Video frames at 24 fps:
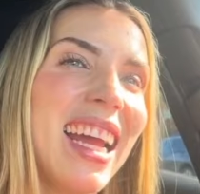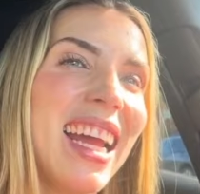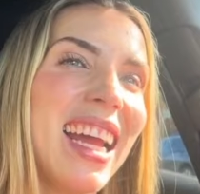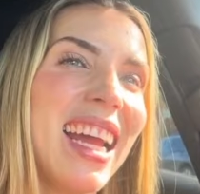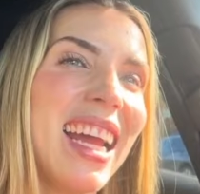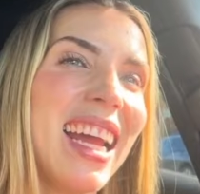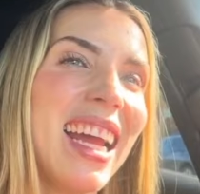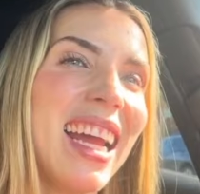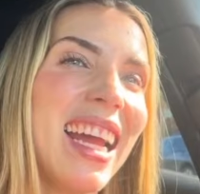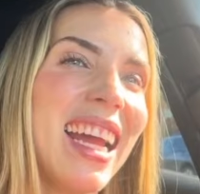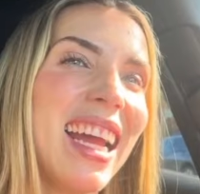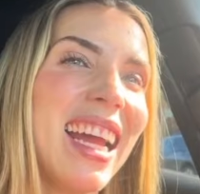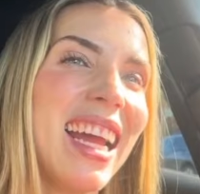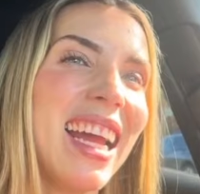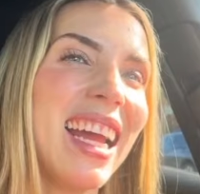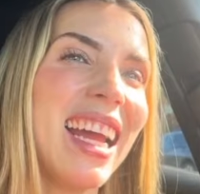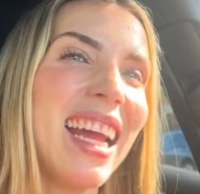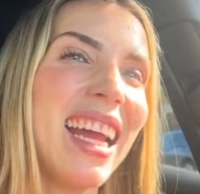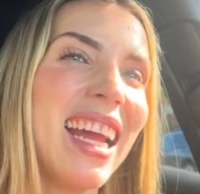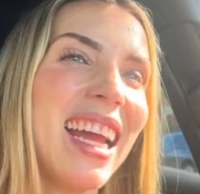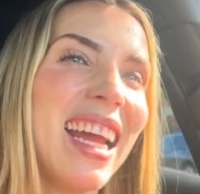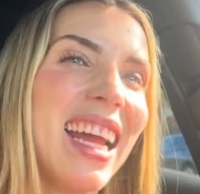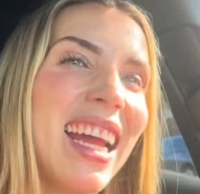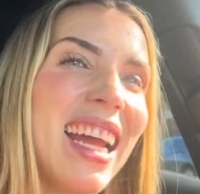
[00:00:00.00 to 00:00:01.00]

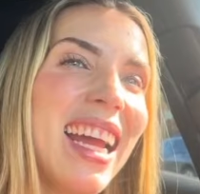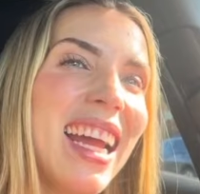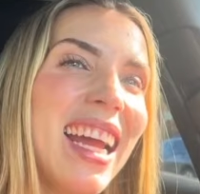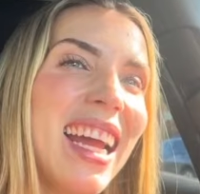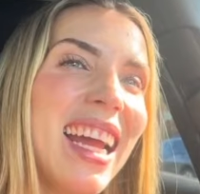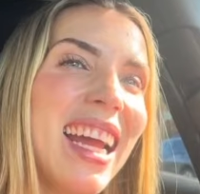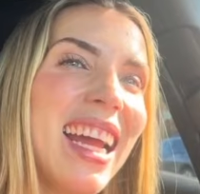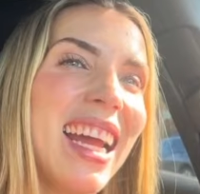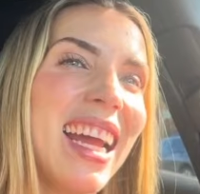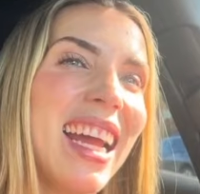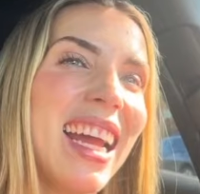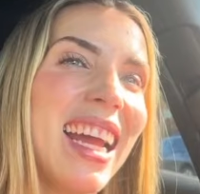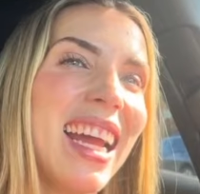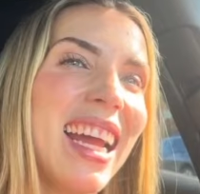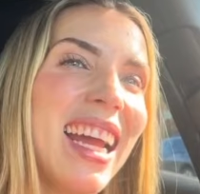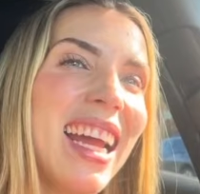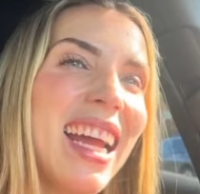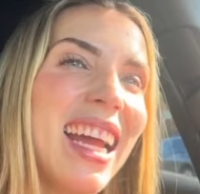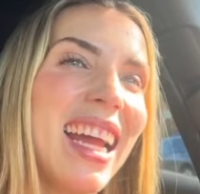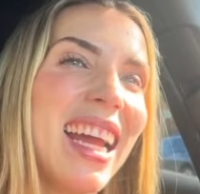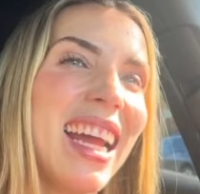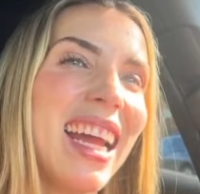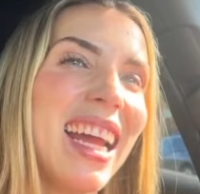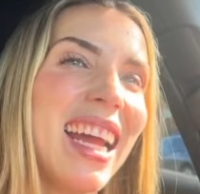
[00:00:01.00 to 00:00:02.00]

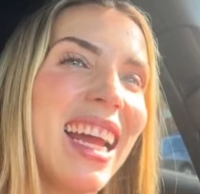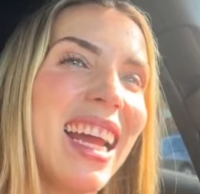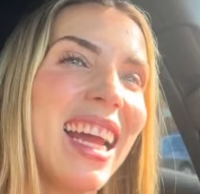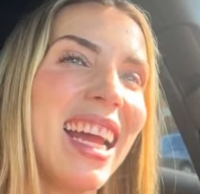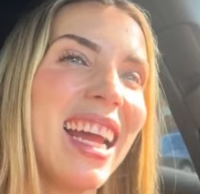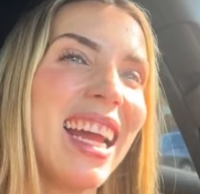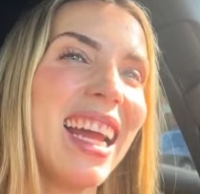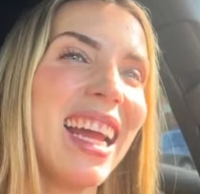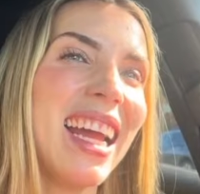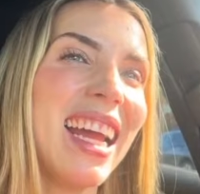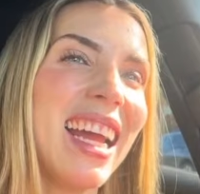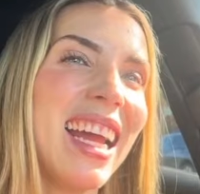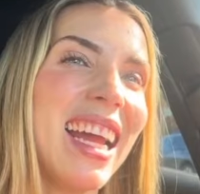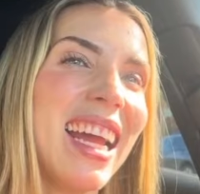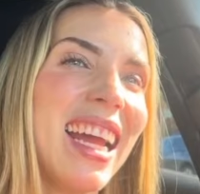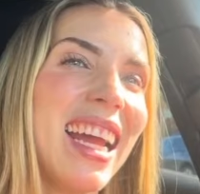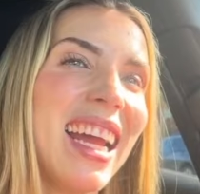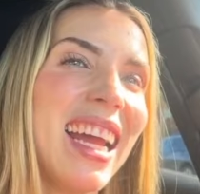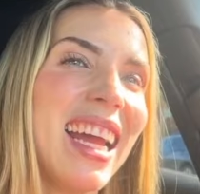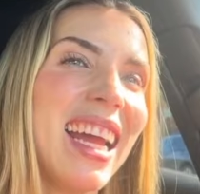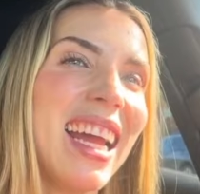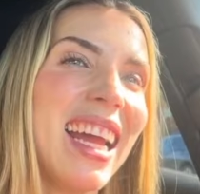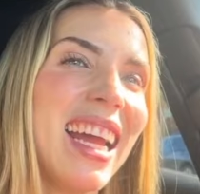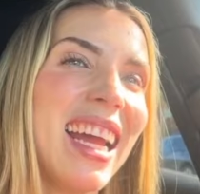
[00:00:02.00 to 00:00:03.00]

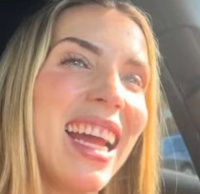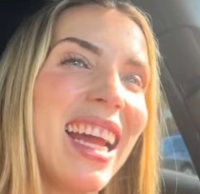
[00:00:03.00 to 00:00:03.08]
No words are spoken by the person on screen.